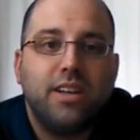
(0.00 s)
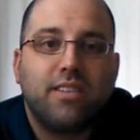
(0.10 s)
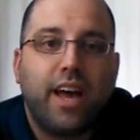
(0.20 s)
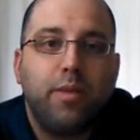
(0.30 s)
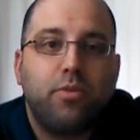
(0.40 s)

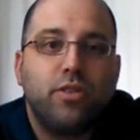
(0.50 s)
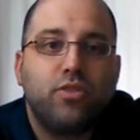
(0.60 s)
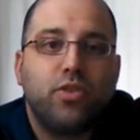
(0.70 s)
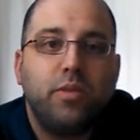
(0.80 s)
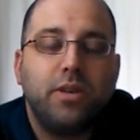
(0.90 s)
It's
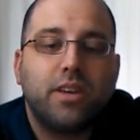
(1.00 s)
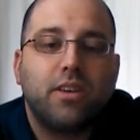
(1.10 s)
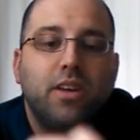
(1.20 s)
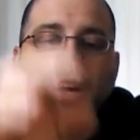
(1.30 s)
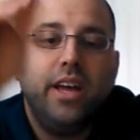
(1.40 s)

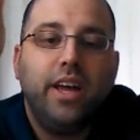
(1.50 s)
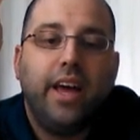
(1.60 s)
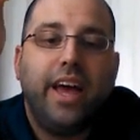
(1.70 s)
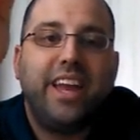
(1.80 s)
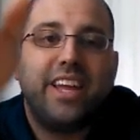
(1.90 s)
hypernatremic.
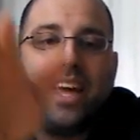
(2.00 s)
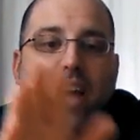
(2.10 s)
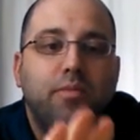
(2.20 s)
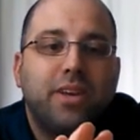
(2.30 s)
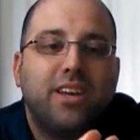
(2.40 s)
And
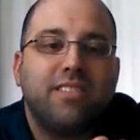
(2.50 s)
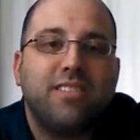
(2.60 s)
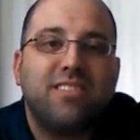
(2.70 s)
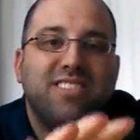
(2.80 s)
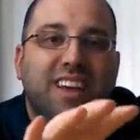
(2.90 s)
again, because
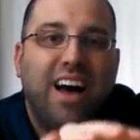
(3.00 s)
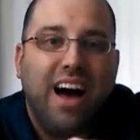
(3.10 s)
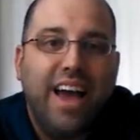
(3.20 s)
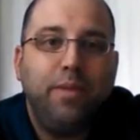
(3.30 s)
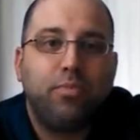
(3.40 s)
this is
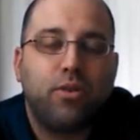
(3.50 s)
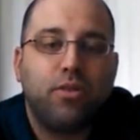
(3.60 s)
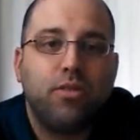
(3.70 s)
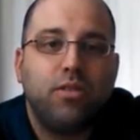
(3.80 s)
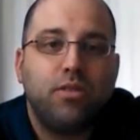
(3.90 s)

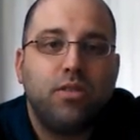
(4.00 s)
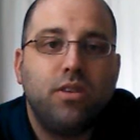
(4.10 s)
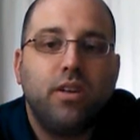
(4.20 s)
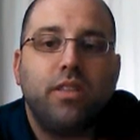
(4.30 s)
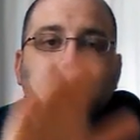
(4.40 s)
hyper,
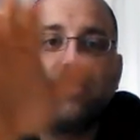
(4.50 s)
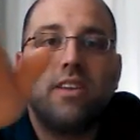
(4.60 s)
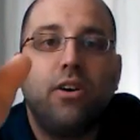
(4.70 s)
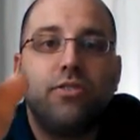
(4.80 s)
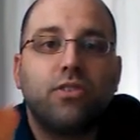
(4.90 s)
the
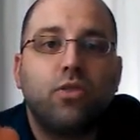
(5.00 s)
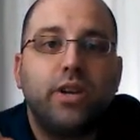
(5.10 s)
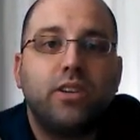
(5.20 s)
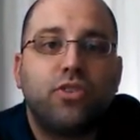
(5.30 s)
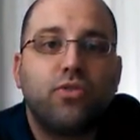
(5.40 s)
cells are
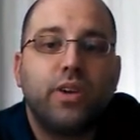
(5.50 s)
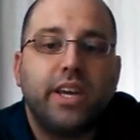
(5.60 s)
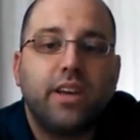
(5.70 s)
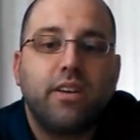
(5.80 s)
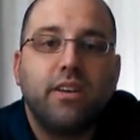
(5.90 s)
going to
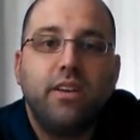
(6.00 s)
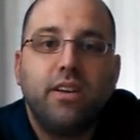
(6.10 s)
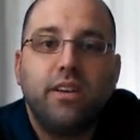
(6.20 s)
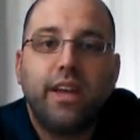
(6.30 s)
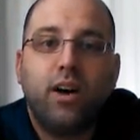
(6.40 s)
shrink.
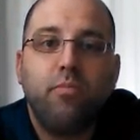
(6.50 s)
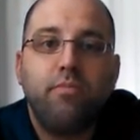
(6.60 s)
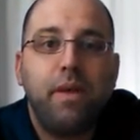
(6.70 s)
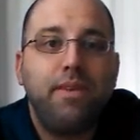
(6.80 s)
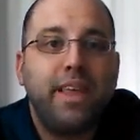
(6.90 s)
Now,
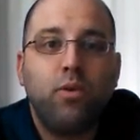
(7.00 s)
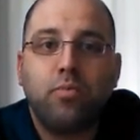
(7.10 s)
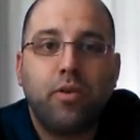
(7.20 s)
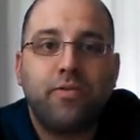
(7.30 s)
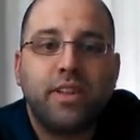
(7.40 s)
maybe they
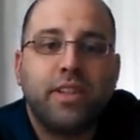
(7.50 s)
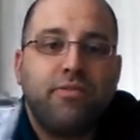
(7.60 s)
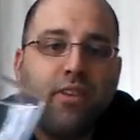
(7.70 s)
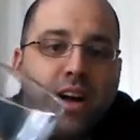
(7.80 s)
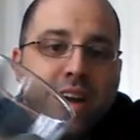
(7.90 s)
were perfectly
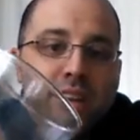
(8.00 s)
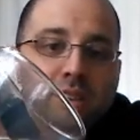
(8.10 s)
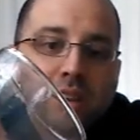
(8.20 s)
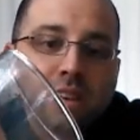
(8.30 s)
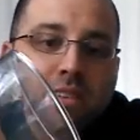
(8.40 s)

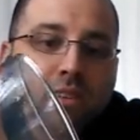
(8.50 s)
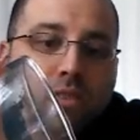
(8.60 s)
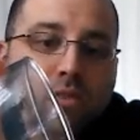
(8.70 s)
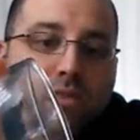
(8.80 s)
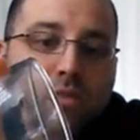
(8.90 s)
fine
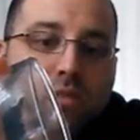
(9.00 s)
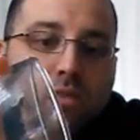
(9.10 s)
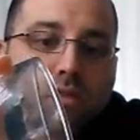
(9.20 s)
until